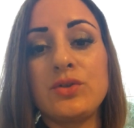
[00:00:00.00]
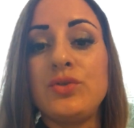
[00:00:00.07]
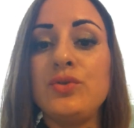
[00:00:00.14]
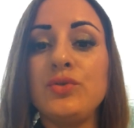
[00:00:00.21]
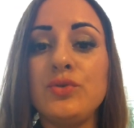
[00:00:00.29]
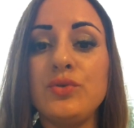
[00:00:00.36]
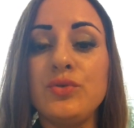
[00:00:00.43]

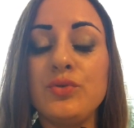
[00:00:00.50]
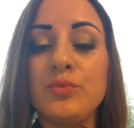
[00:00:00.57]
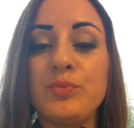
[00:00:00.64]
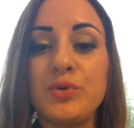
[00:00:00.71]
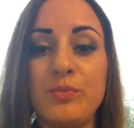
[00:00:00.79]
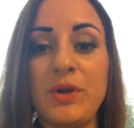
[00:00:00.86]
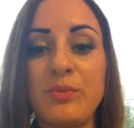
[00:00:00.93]
to
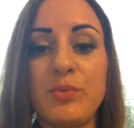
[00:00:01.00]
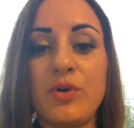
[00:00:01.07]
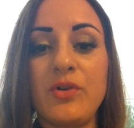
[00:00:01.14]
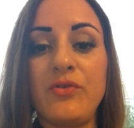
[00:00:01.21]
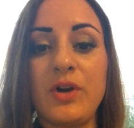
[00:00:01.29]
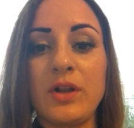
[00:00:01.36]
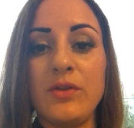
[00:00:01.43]
put my
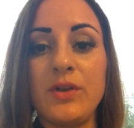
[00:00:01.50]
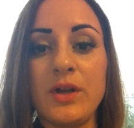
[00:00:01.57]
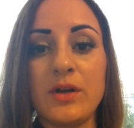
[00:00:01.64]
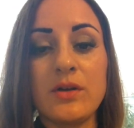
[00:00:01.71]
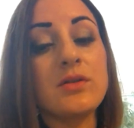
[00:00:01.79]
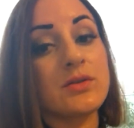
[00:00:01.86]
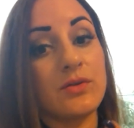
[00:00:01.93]
profile
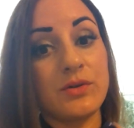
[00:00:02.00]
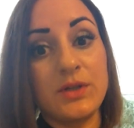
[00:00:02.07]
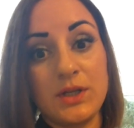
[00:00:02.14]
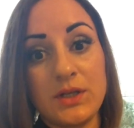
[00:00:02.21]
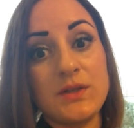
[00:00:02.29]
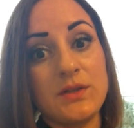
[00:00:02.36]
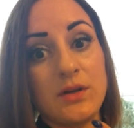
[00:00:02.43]
there. So
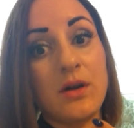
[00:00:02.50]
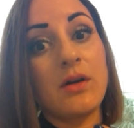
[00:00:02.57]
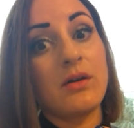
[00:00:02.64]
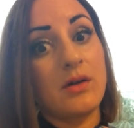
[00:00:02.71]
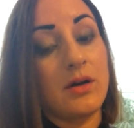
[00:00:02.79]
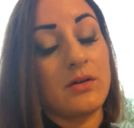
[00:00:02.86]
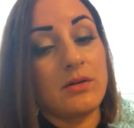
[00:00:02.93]
yes, they
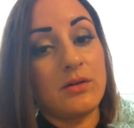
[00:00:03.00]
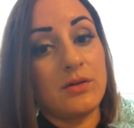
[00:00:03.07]
are